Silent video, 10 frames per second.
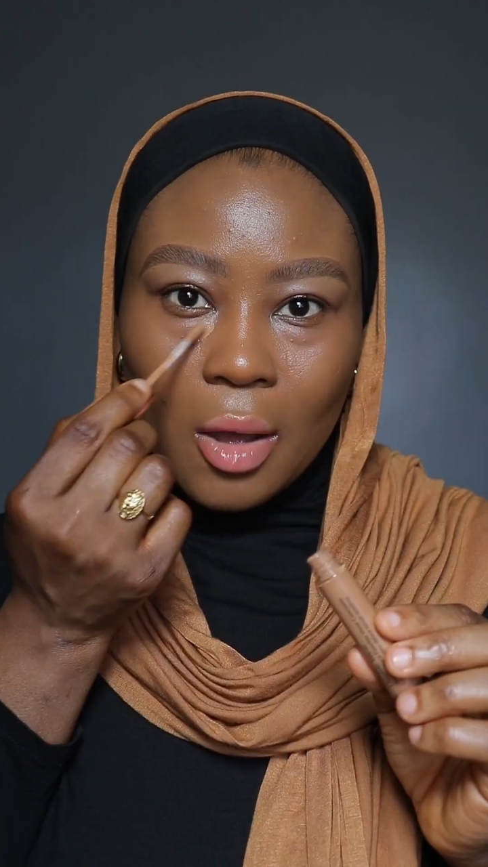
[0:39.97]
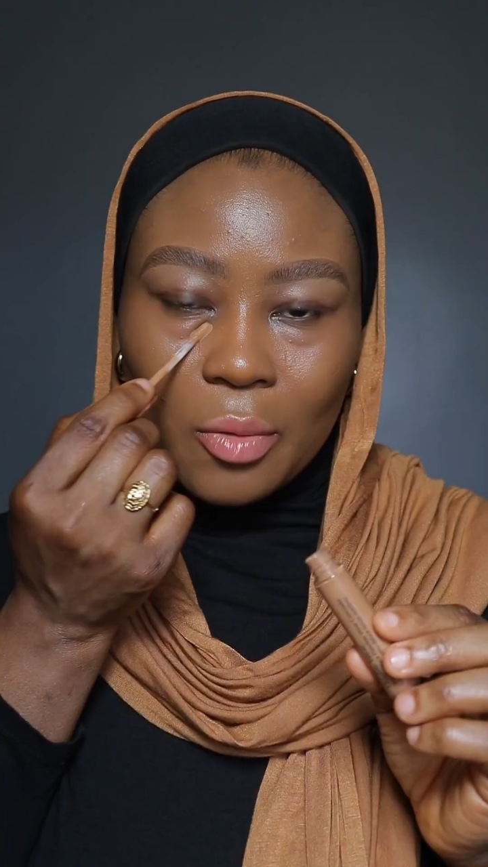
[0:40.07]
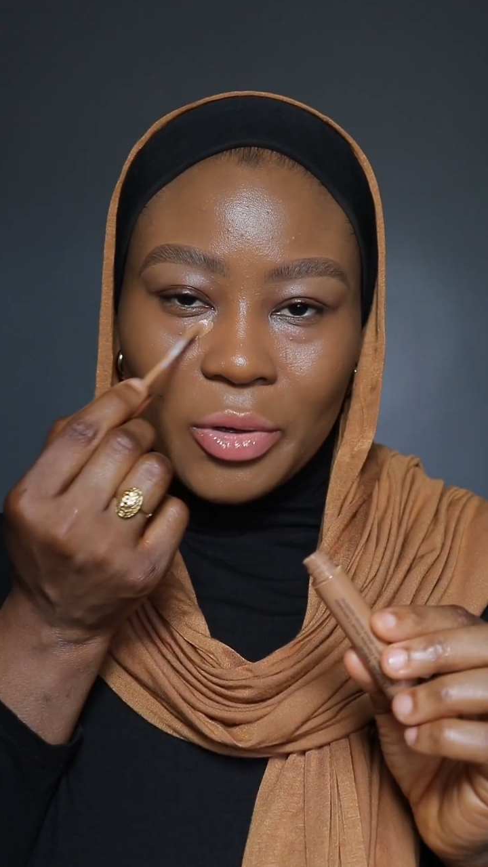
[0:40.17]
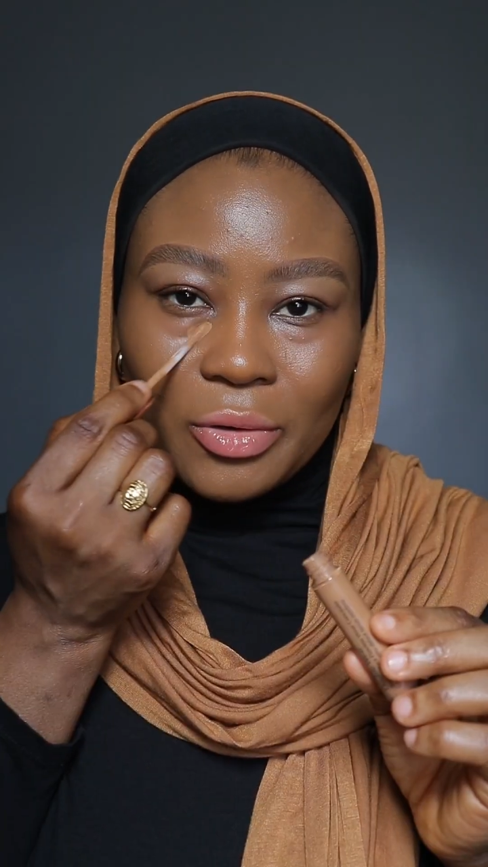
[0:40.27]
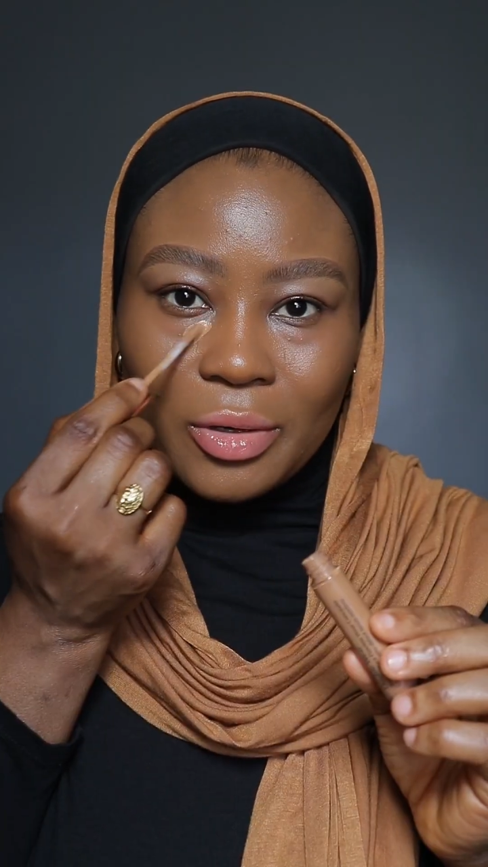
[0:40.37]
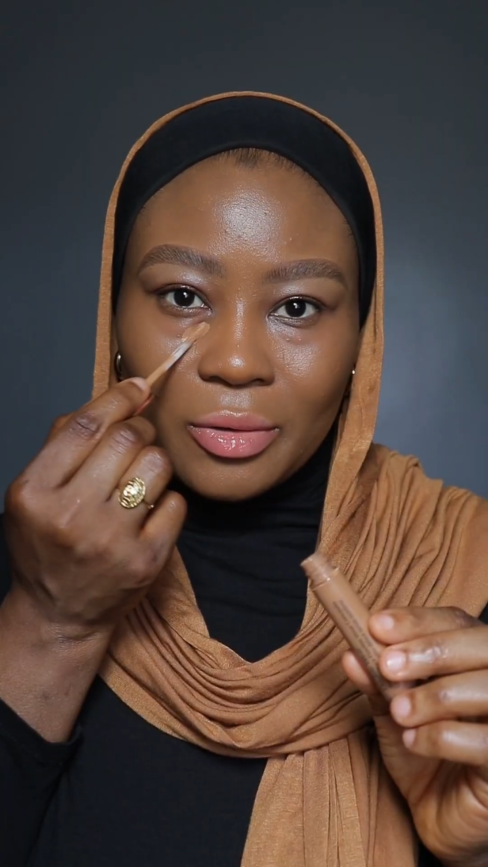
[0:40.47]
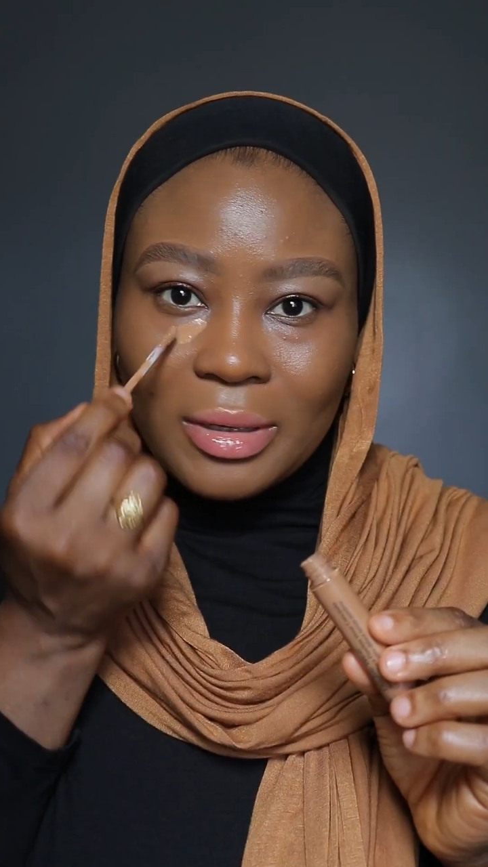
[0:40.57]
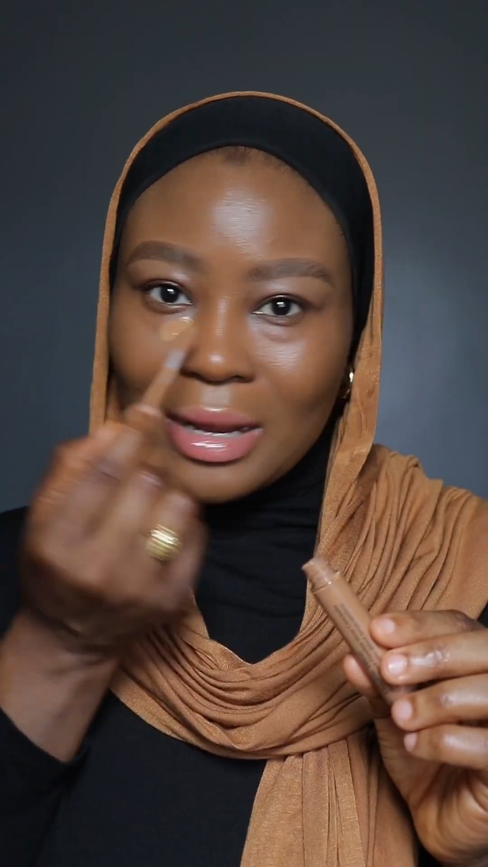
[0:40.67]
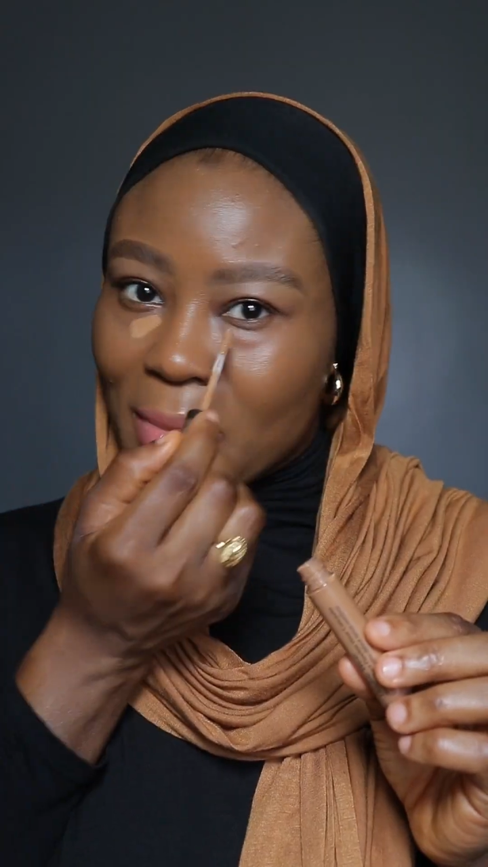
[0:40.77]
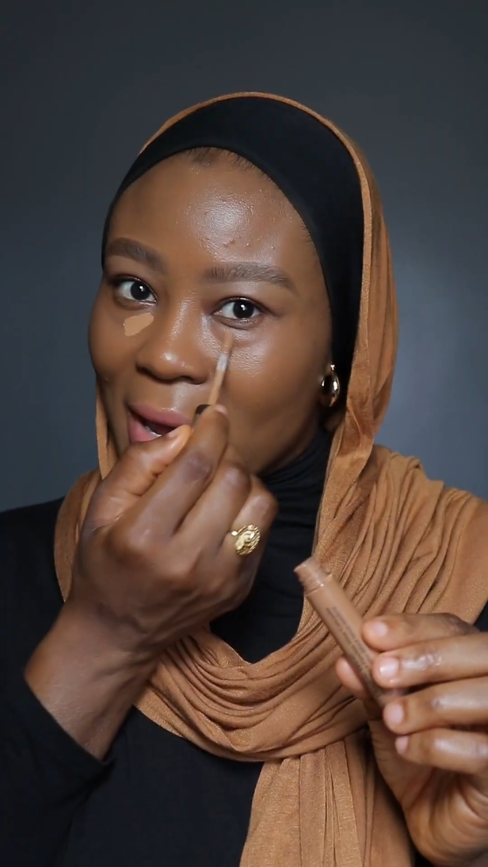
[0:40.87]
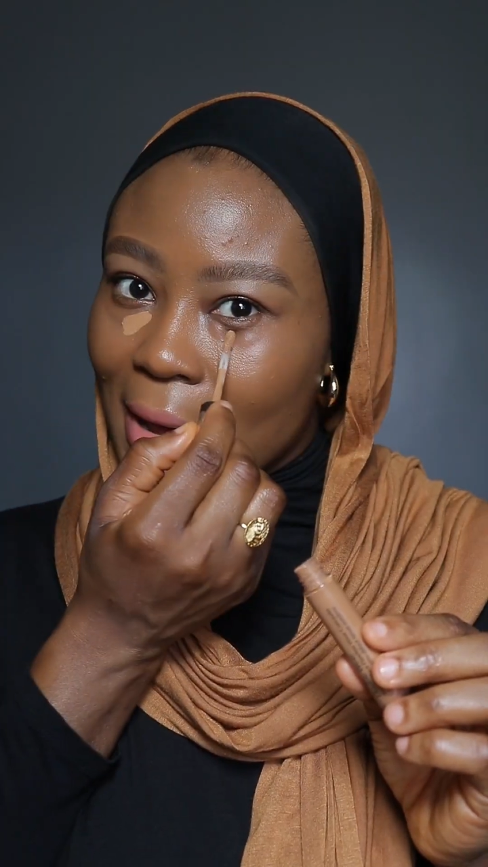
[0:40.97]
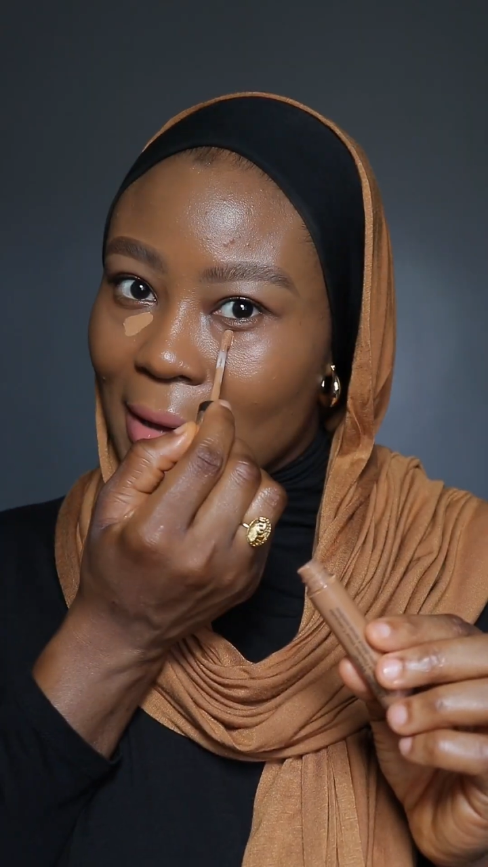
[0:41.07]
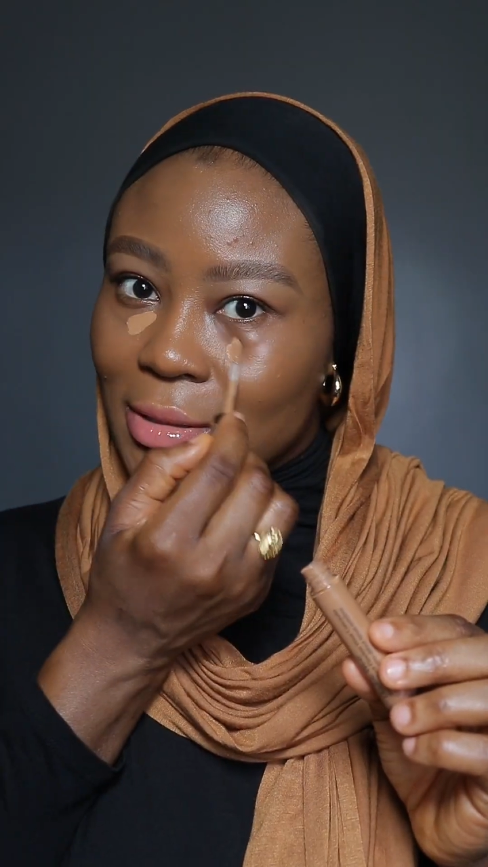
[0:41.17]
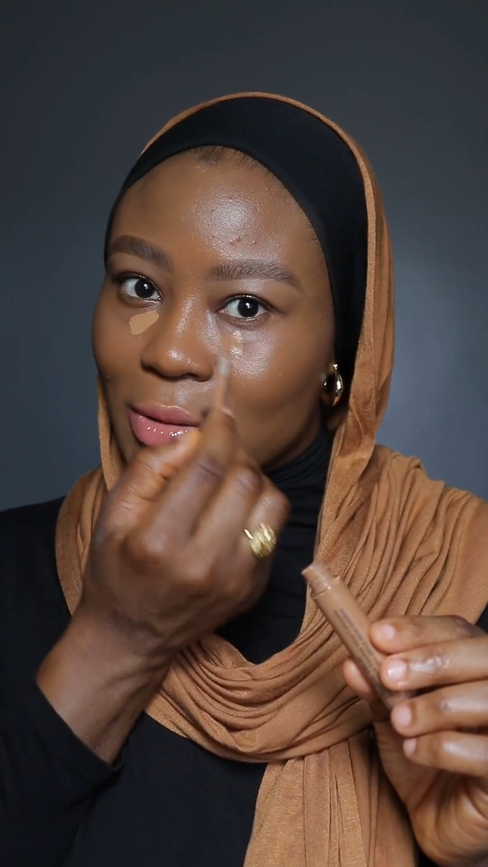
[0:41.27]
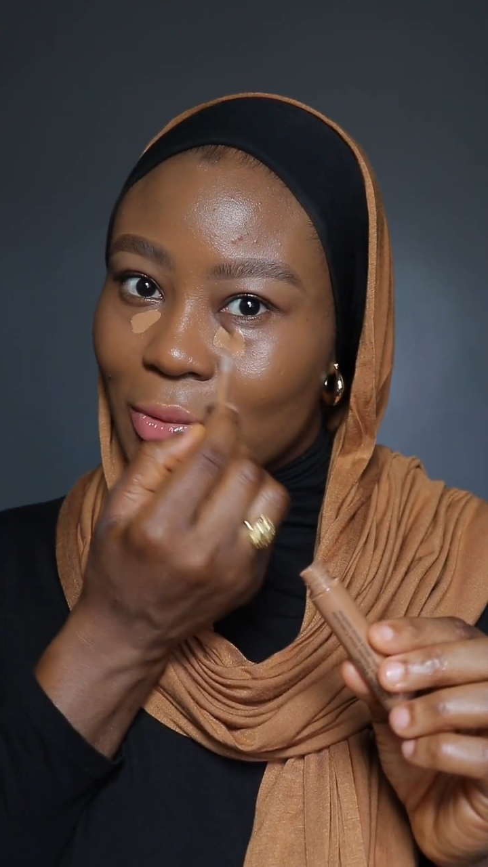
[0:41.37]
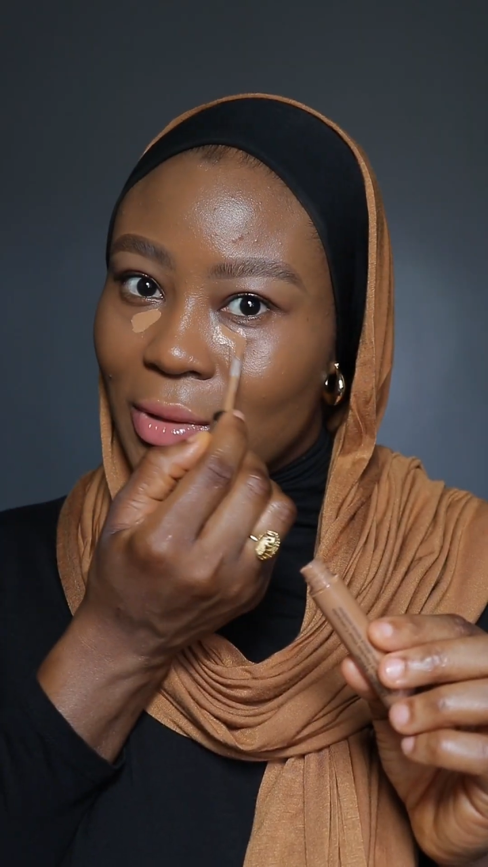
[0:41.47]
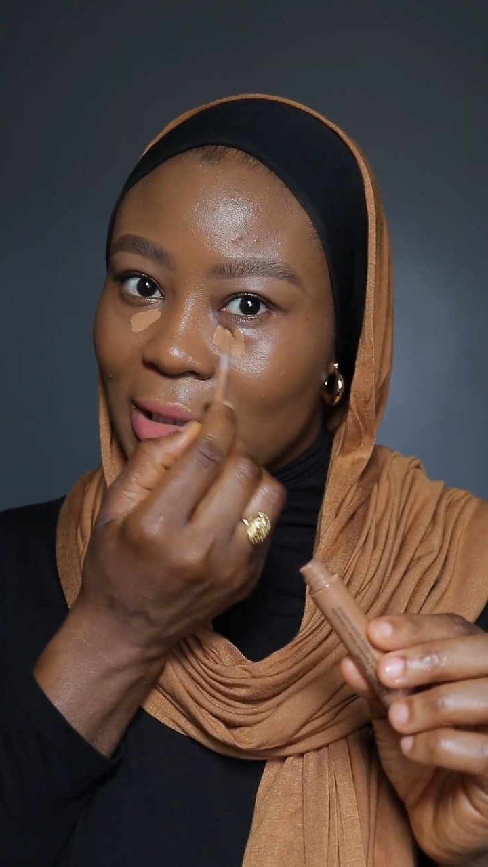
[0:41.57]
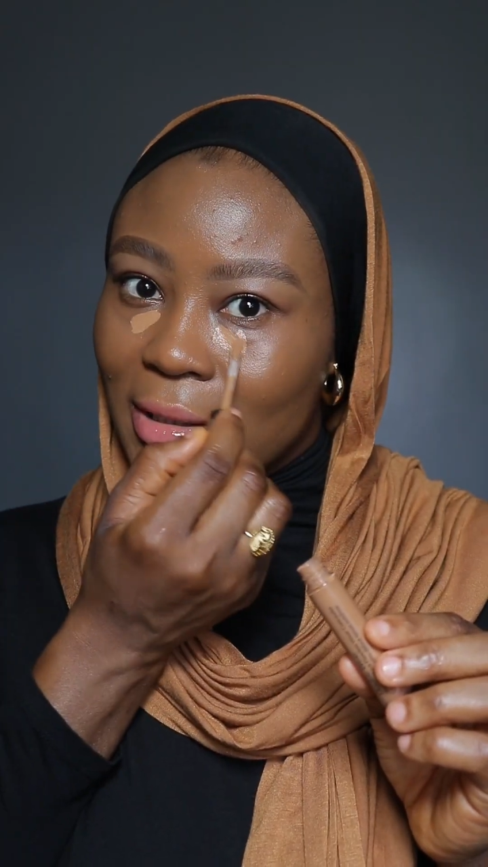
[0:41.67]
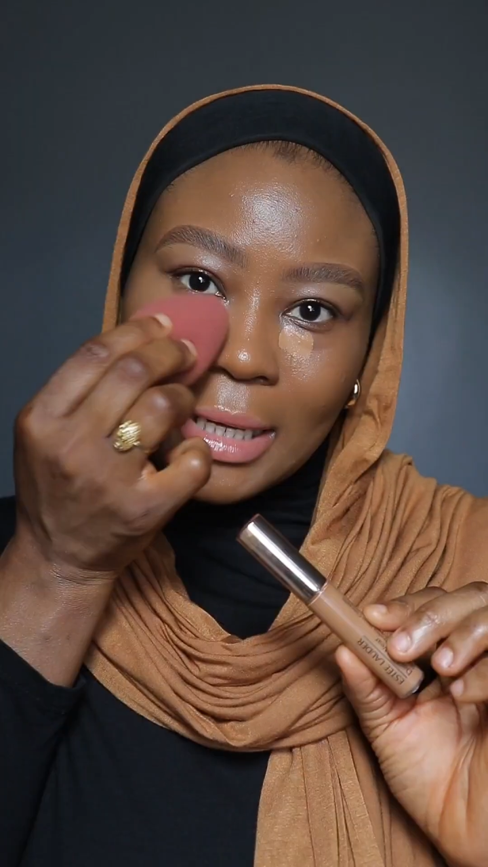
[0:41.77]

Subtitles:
I'll be doing under my eyes only.